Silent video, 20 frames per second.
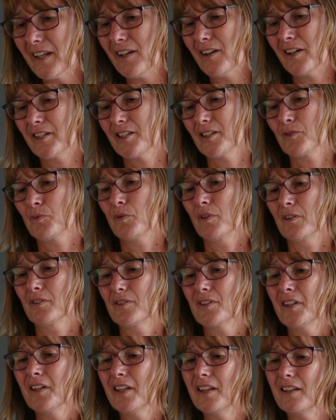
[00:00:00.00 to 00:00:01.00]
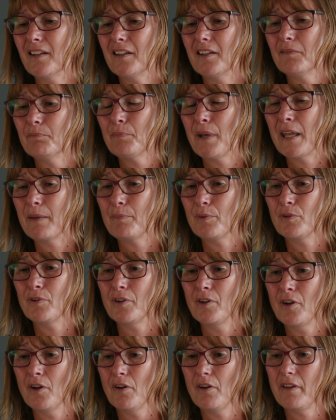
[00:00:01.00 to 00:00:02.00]
I just want people
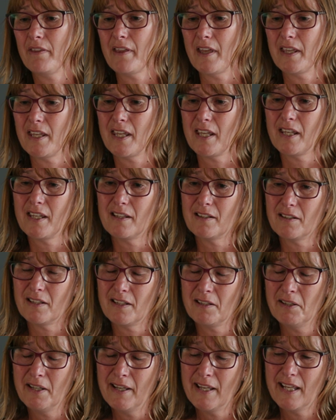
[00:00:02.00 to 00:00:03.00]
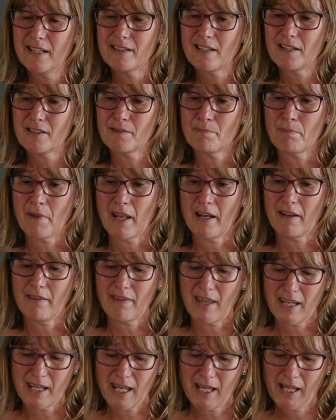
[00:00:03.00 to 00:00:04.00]
to know that it doesn't matter
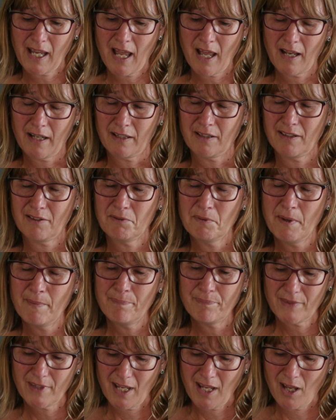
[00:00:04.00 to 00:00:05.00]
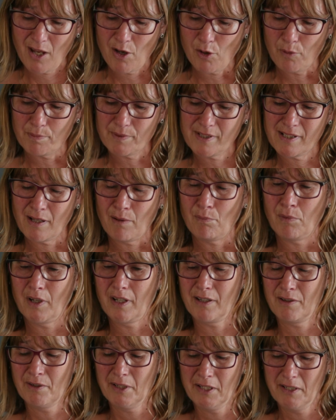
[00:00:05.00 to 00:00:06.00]
that you can't help
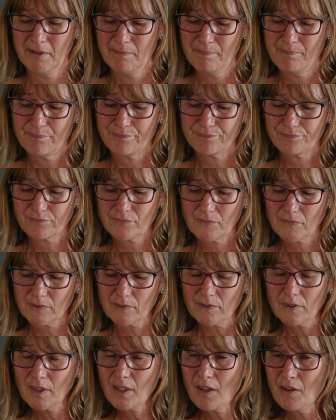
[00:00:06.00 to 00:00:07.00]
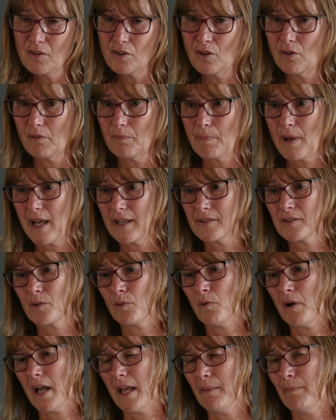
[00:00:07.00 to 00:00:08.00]
someone not pass
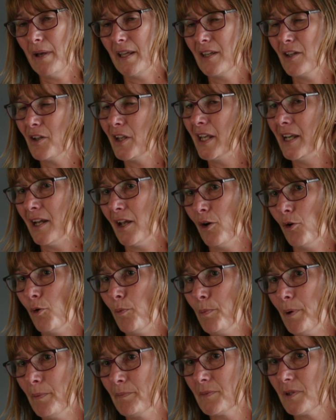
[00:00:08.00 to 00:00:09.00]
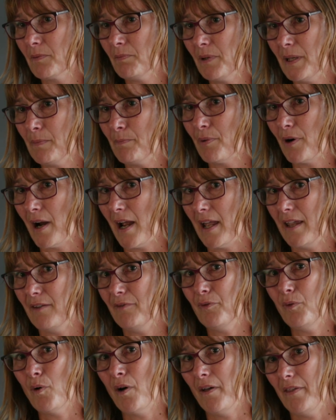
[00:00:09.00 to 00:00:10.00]
away, but you can help them to be
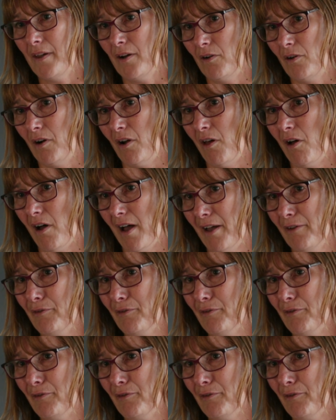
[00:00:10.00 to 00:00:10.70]
brave while they're alive.